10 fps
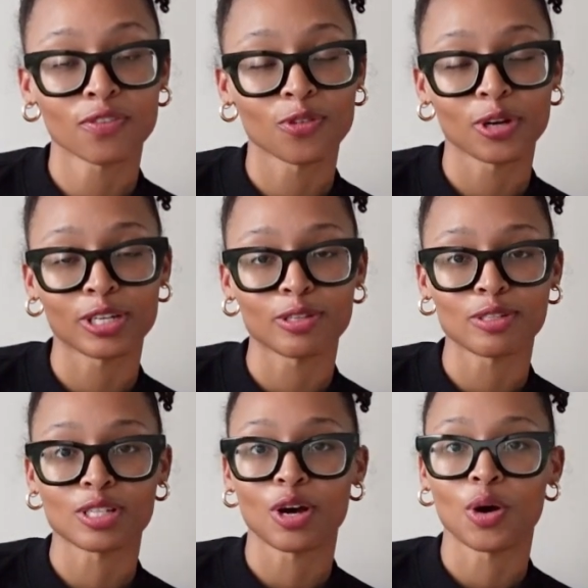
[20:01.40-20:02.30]
for you
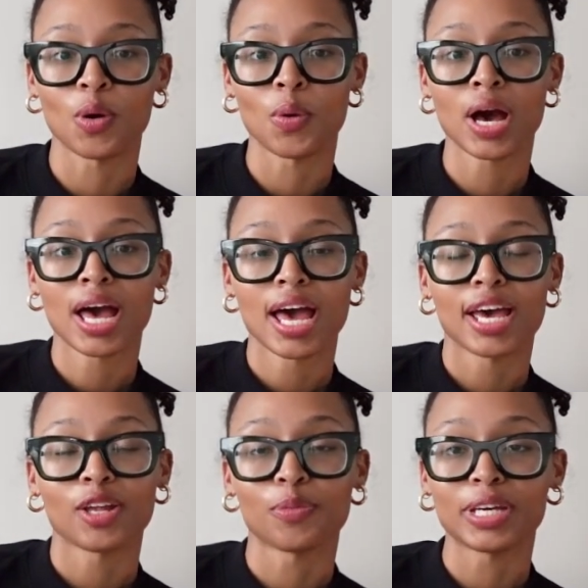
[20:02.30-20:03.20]
so
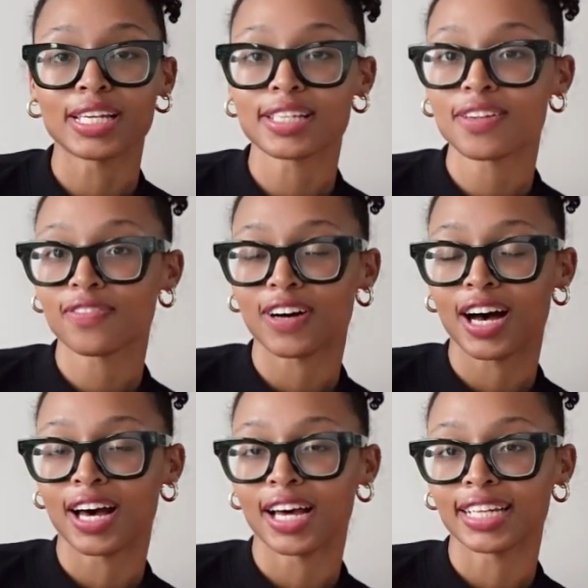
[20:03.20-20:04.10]
it'll be easy to
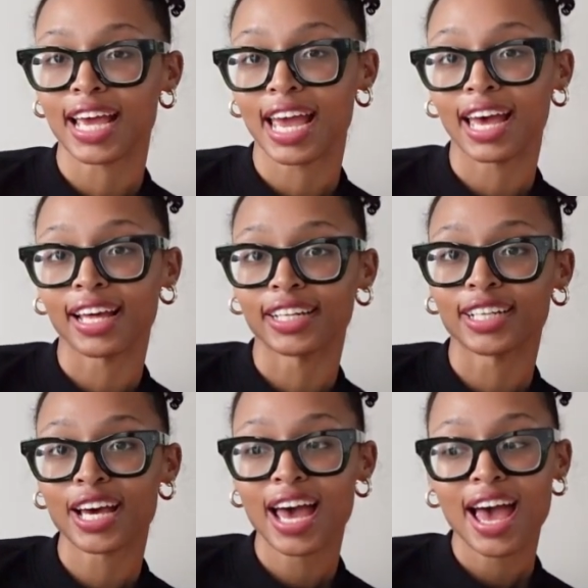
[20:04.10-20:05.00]
find. And
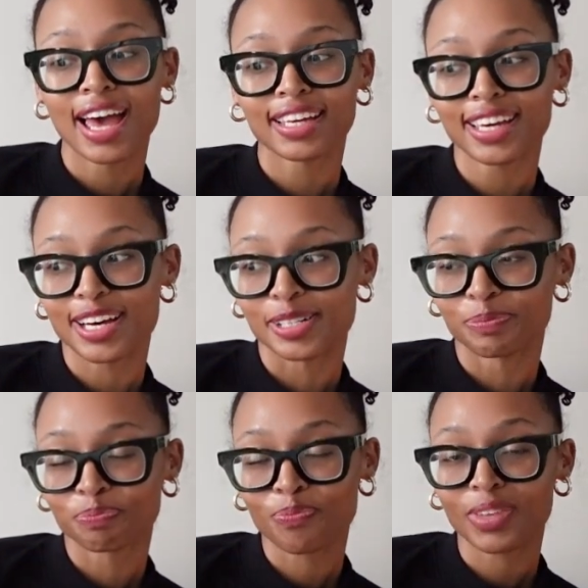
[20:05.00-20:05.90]
yeah,
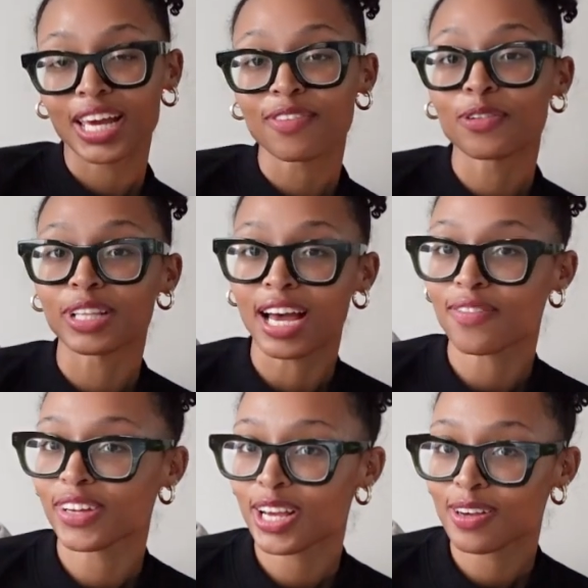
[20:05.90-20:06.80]
if you
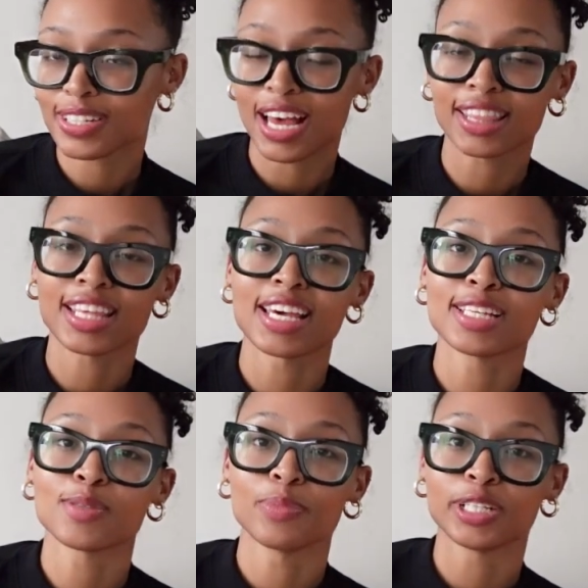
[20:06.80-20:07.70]
like videos like
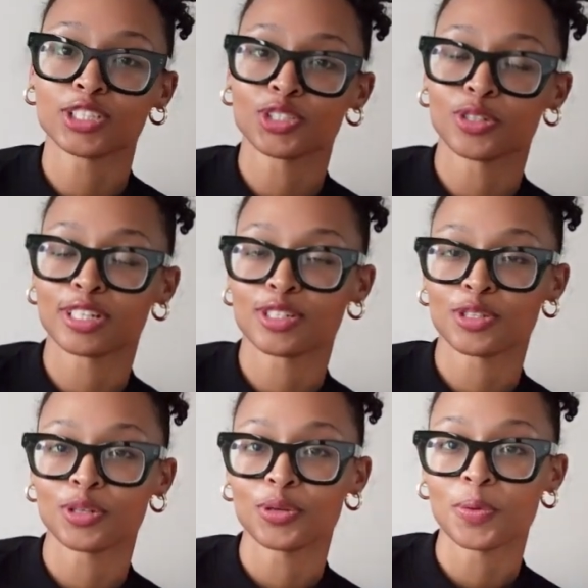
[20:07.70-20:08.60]
this, be sure
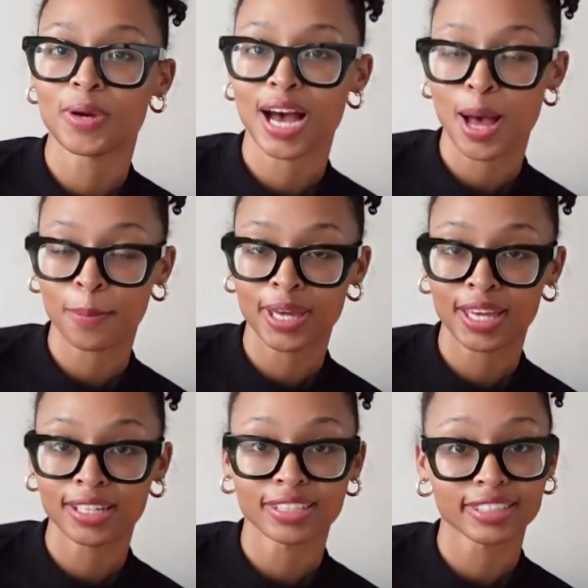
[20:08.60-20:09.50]
to
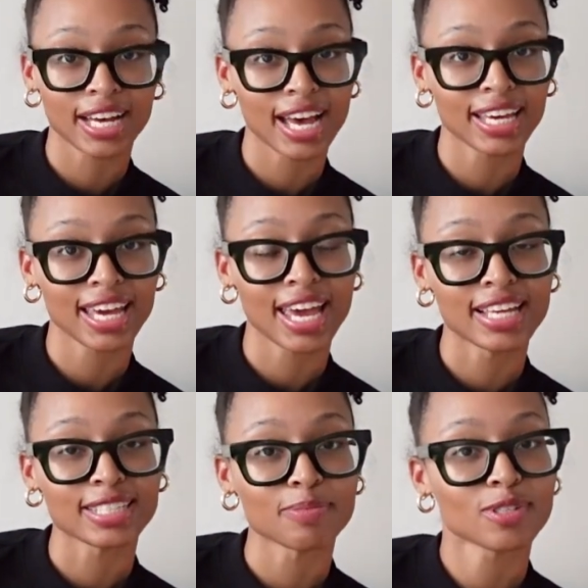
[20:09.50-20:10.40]
comment, like,
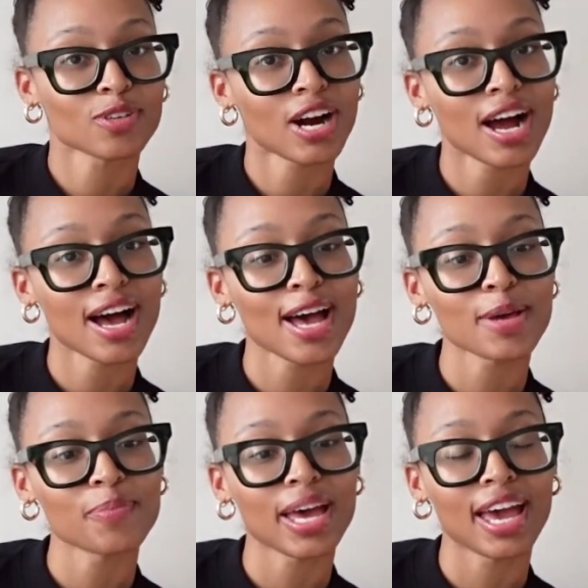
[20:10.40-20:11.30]
and
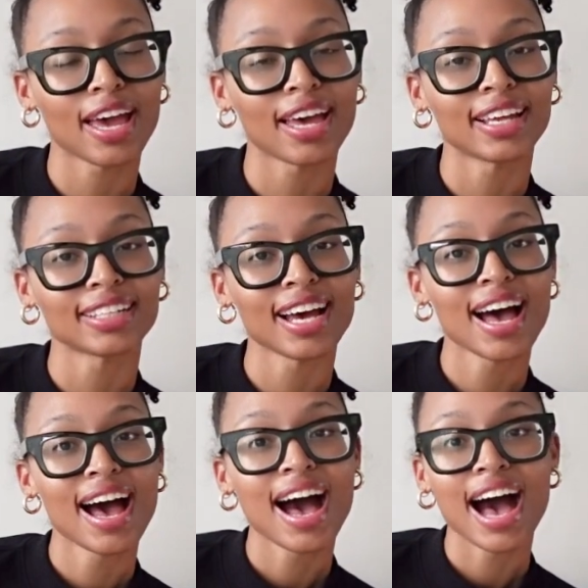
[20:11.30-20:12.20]
subscribe. And
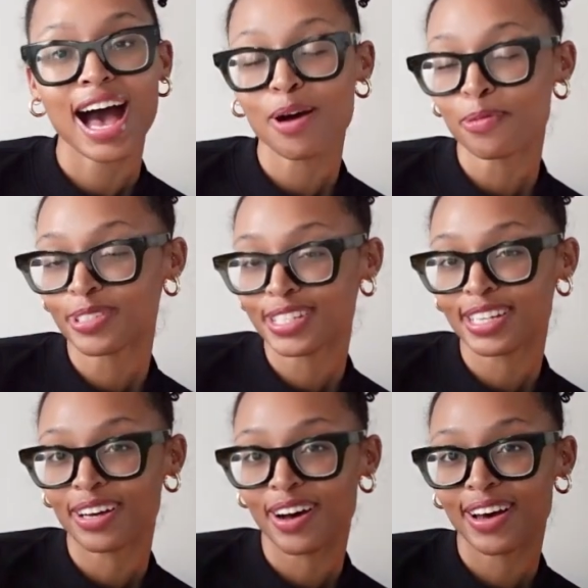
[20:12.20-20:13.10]
I will
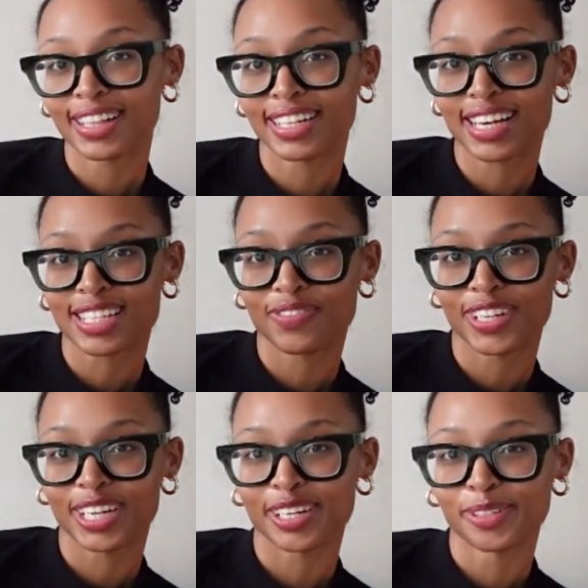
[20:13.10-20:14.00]
see y'all in the next
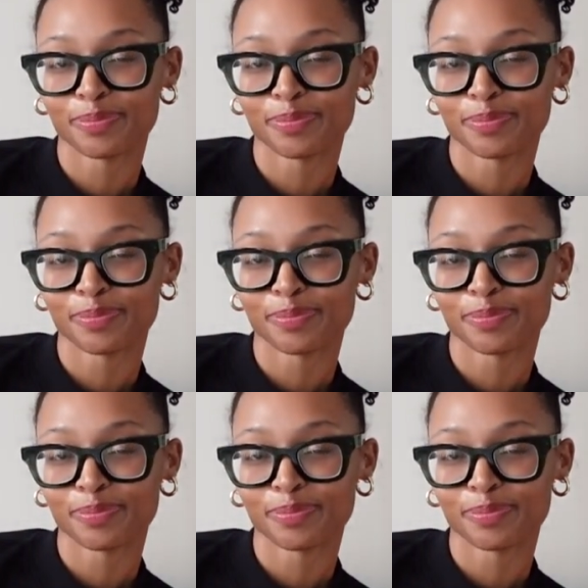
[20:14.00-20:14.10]
video.